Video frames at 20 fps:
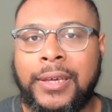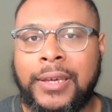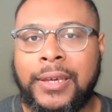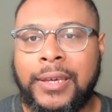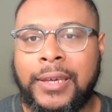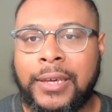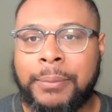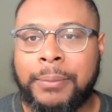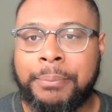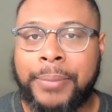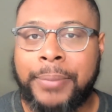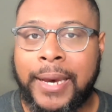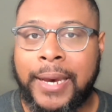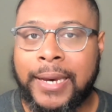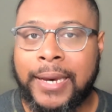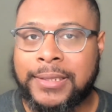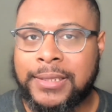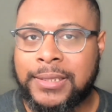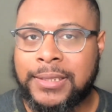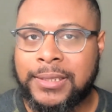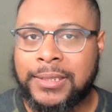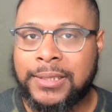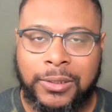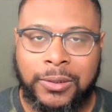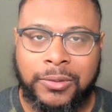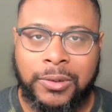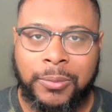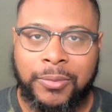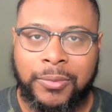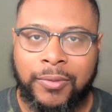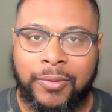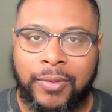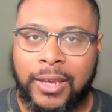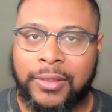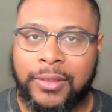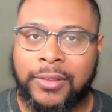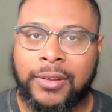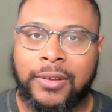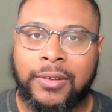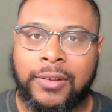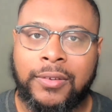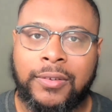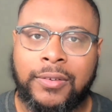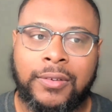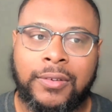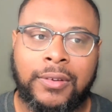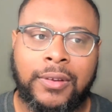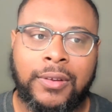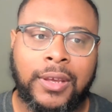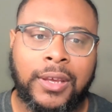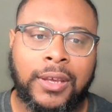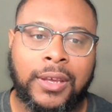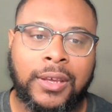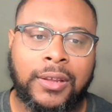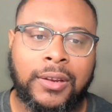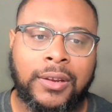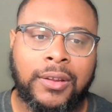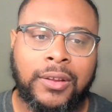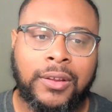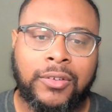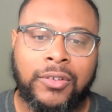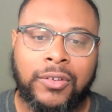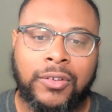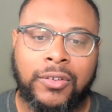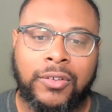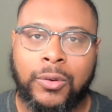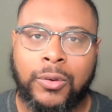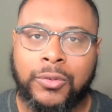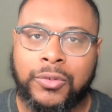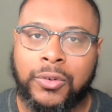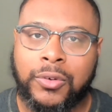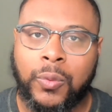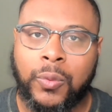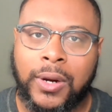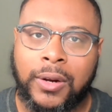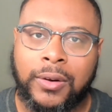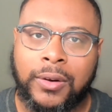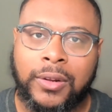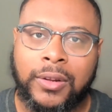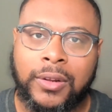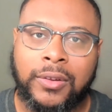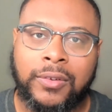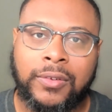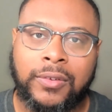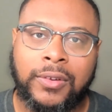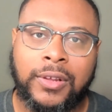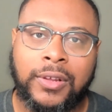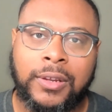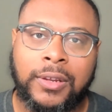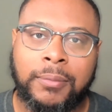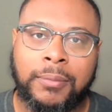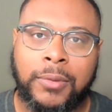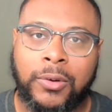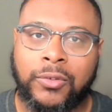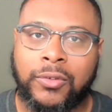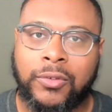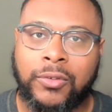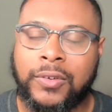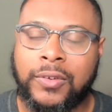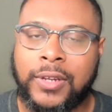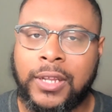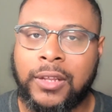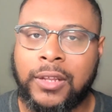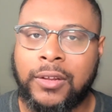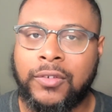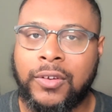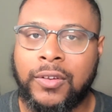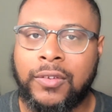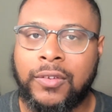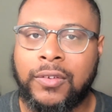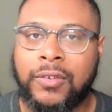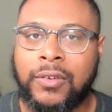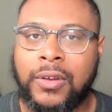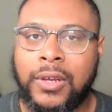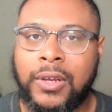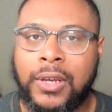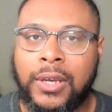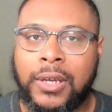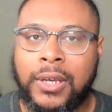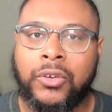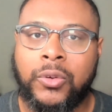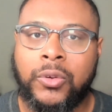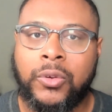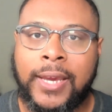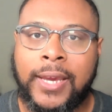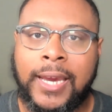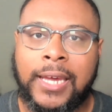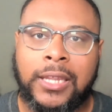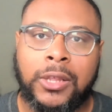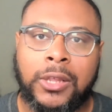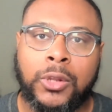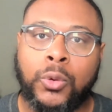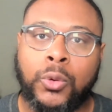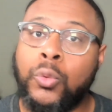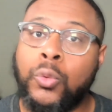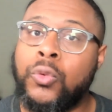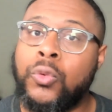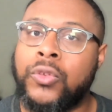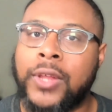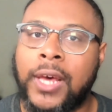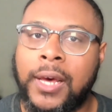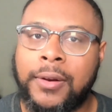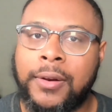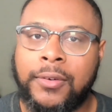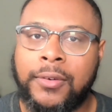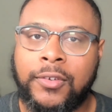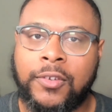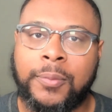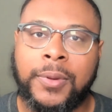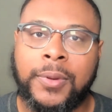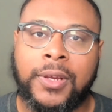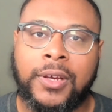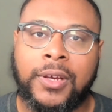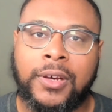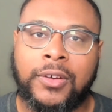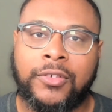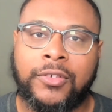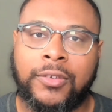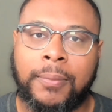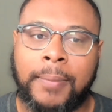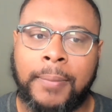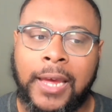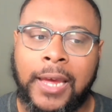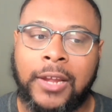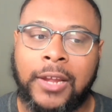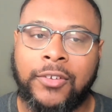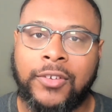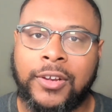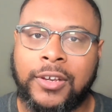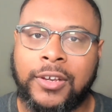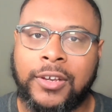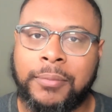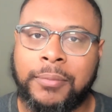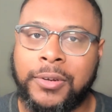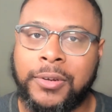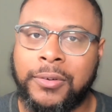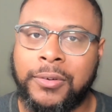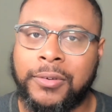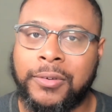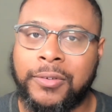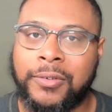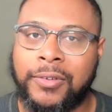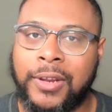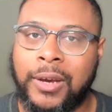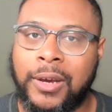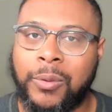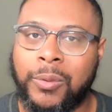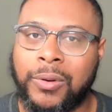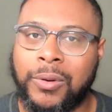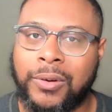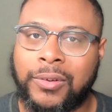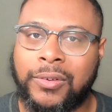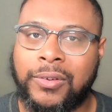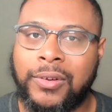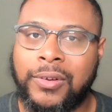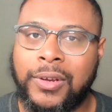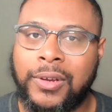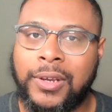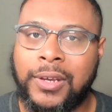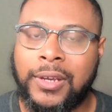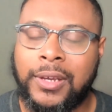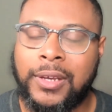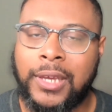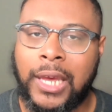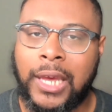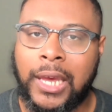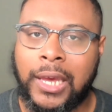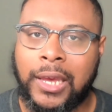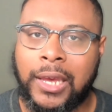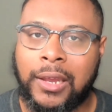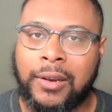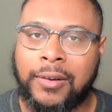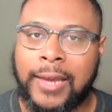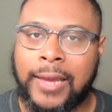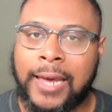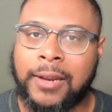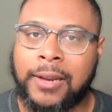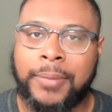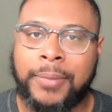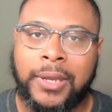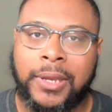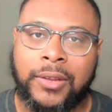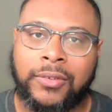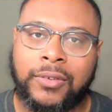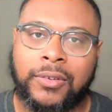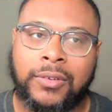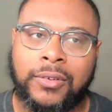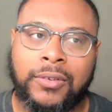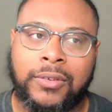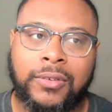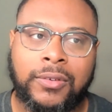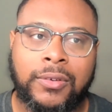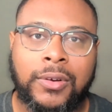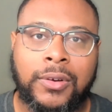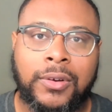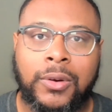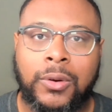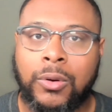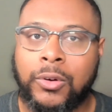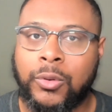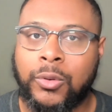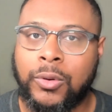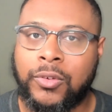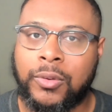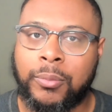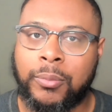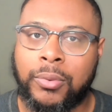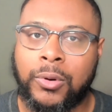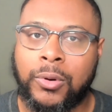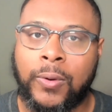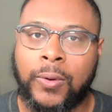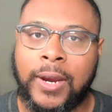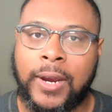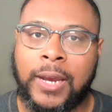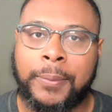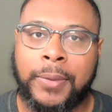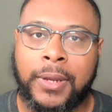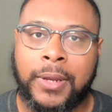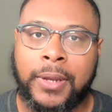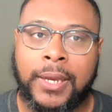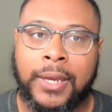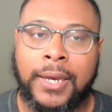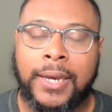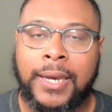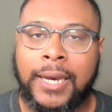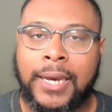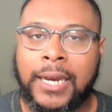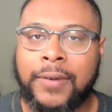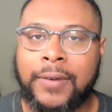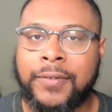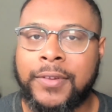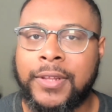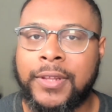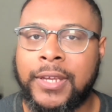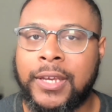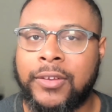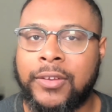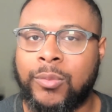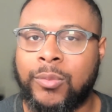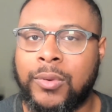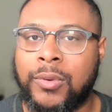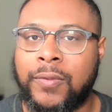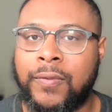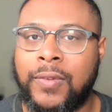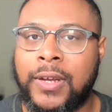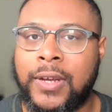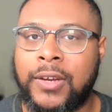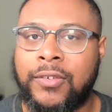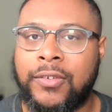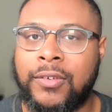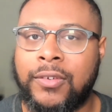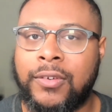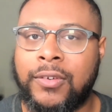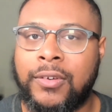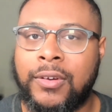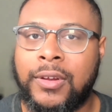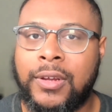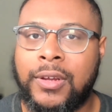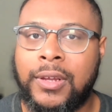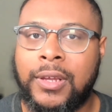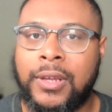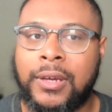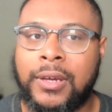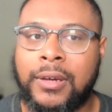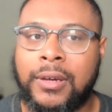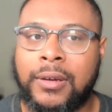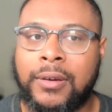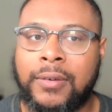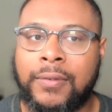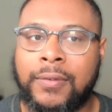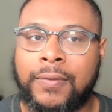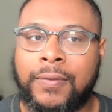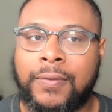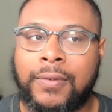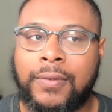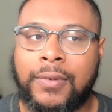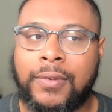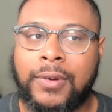impacts in terms of ethics and just social awareness and emotional intelligence. You can't lose that just because you're managing computers, networks, and databases or doing some programming. Everything is a reflection of